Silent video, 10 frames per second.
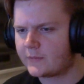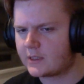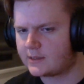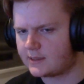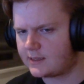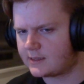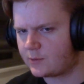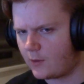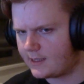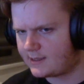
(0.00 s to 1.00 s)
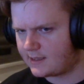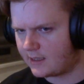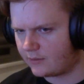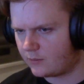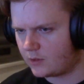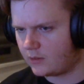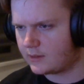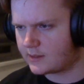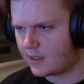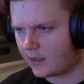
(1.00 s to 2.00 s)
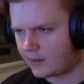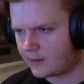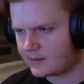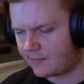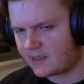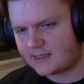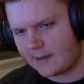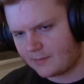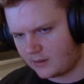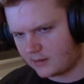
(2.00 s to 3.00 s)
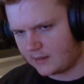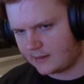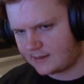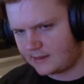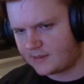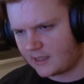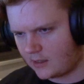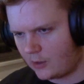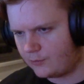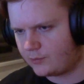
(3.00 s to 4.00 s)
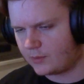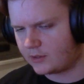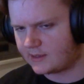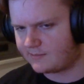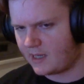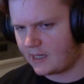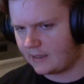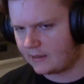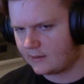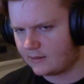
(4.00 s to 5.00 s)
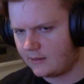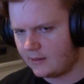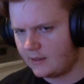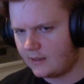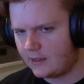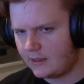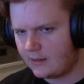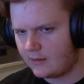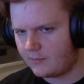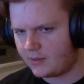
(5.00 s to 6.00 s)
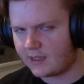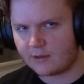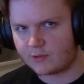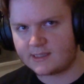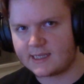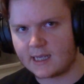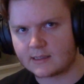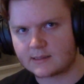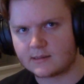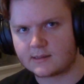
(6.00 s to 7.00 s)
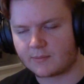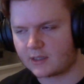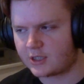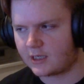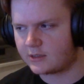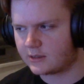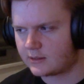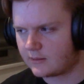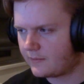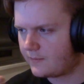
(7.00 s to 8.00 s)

Because this is twice now that Wanda's like, something's happened that it seems like old Wanda's back, but then it resets and something changes.